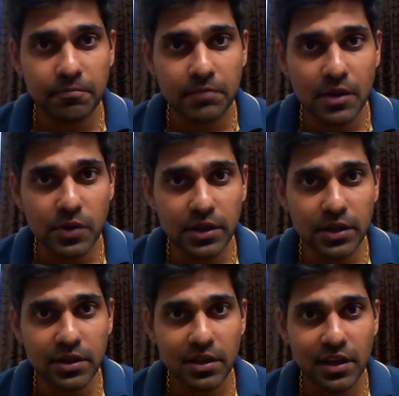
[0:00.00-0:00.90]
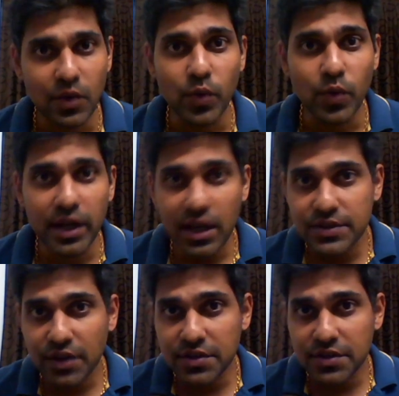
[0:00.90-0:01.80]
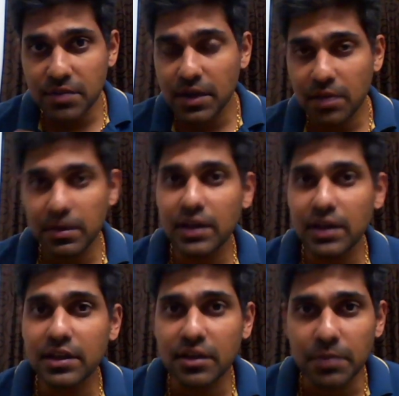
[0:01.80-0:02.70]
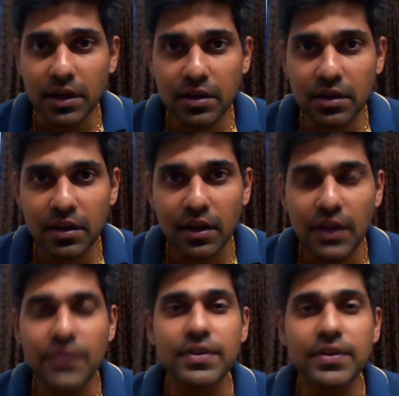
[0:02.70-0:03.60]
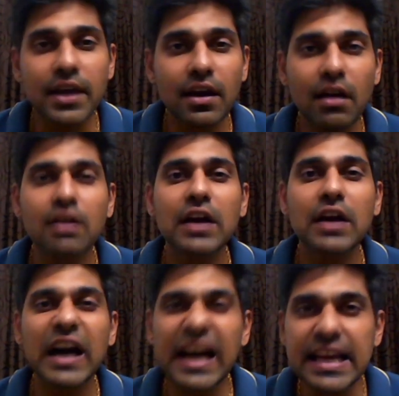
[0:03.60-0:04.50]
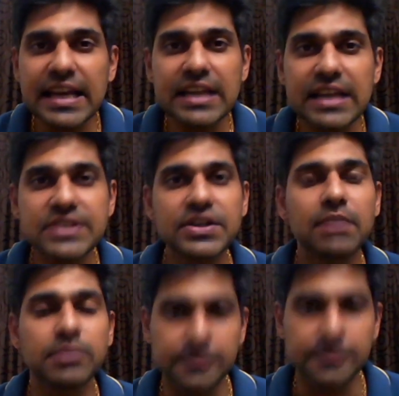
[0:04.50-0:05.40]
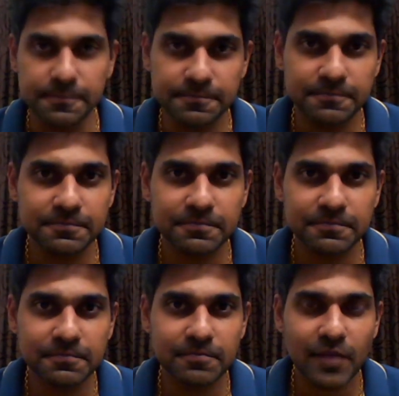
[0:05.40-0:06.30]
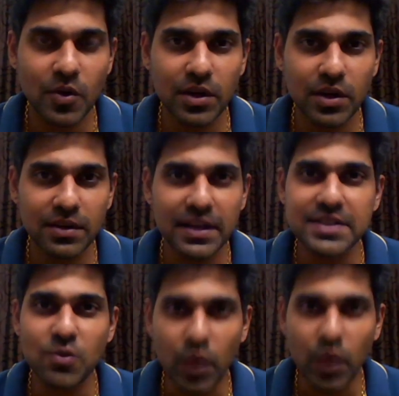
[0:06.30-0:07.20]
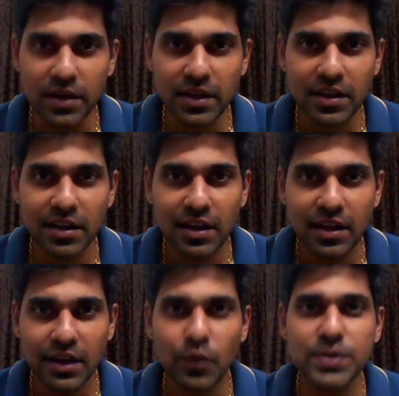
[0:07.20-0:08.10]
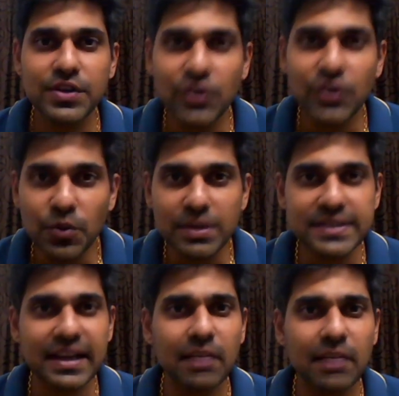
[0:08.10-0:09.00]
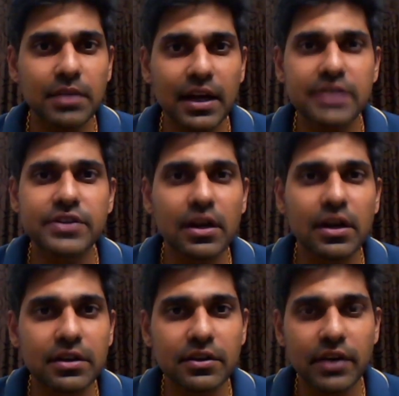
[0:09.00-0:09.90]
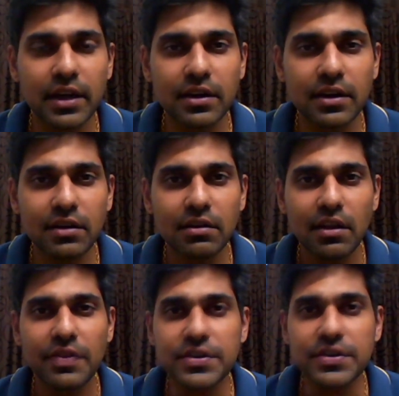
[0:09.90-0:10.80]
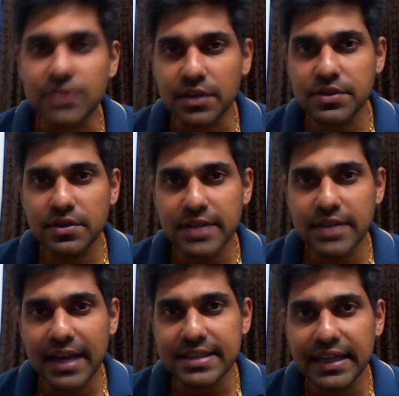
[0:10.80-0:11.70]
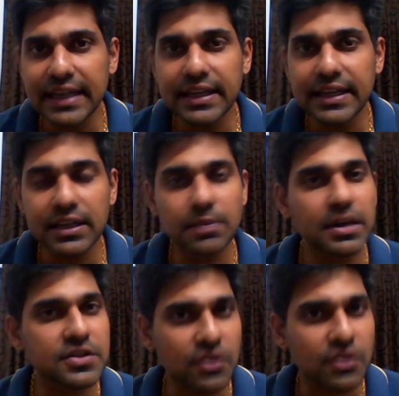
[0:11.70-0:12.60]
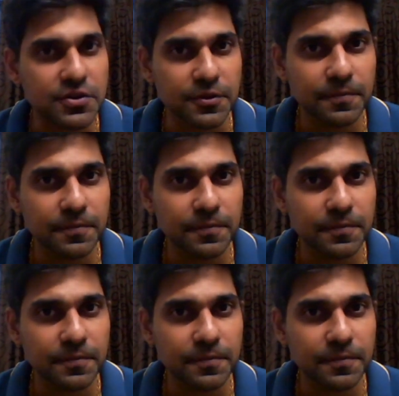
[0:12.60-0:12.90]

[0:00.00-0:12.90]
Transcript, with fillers: Okay, when a structure becomes indeterminate, they are highly stable. Okay, that is the one thing which humans tapped and started creating the structures as indeterminate structure.